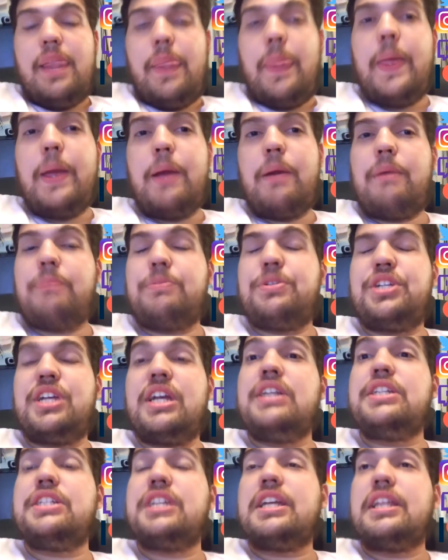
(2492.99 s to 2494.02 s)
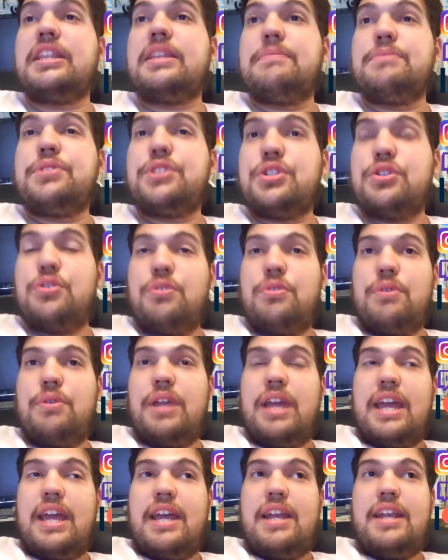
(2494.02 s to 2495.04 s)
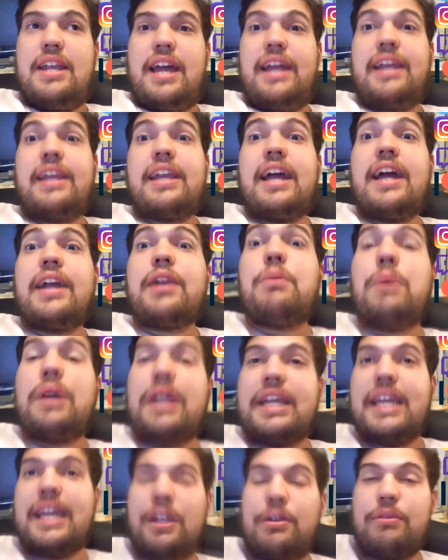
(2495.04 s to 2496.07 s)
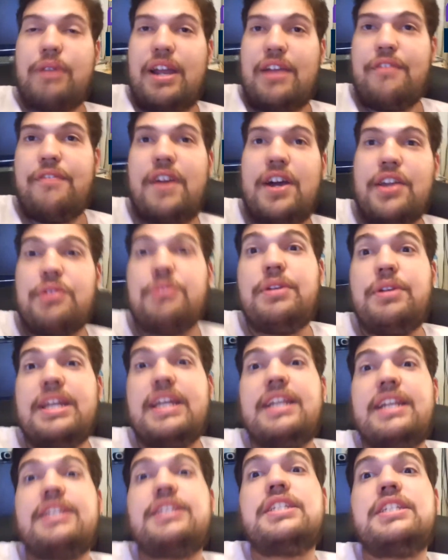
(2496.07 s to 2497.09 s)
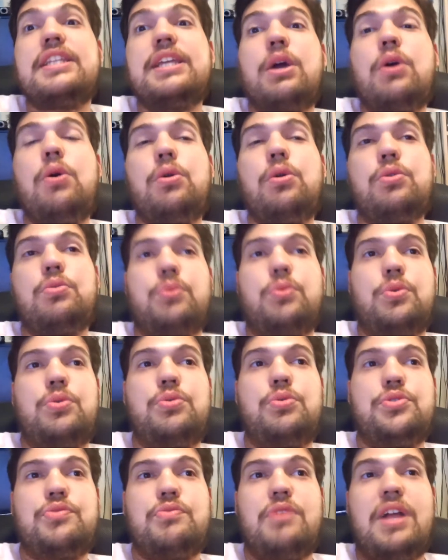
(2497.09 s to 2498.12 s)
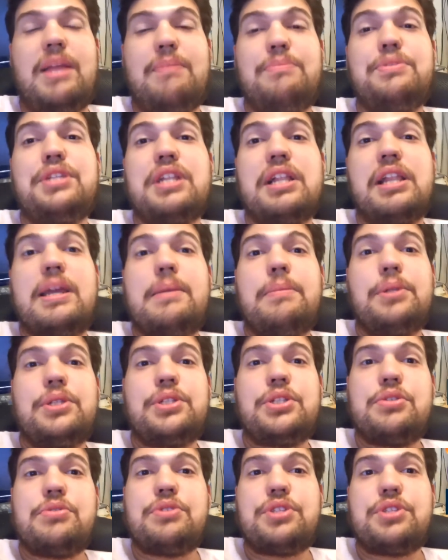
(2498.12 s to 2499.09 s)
they're changing them soon, and I kind of want to get grandfathered into the old rules while I'm still able to.